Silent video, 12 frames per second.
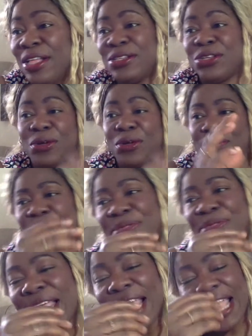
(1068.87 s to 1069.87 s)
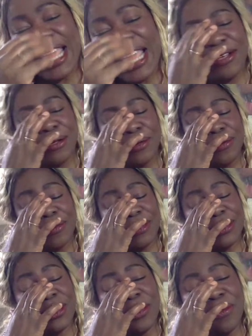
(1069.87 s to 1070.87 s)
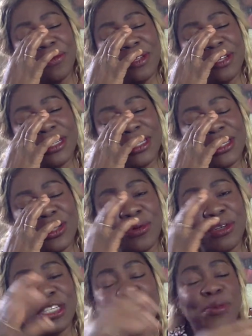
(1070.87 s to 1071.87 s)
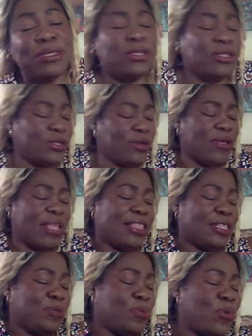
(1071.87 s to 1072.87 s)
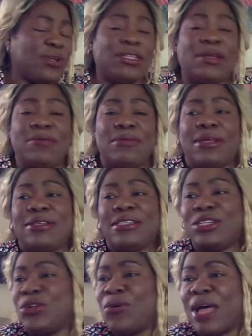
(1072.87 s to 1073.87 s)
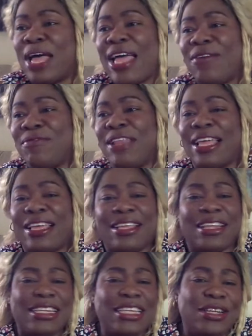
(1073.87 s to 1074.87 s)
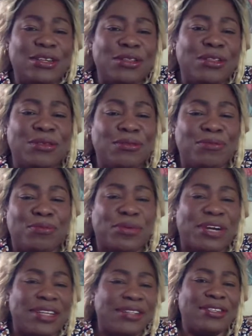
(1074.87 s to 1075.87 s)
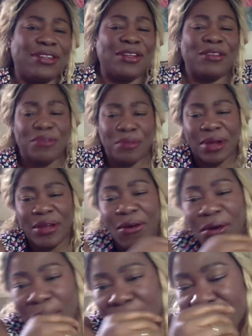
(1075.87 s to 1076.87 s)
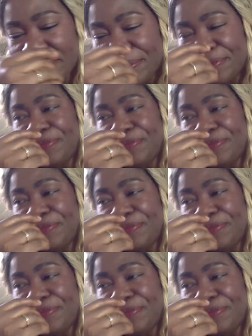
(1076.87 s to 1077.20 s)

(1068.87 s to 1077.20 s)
So, anywho, so she spends it. So at this point, I have like needle pricks all over my arms,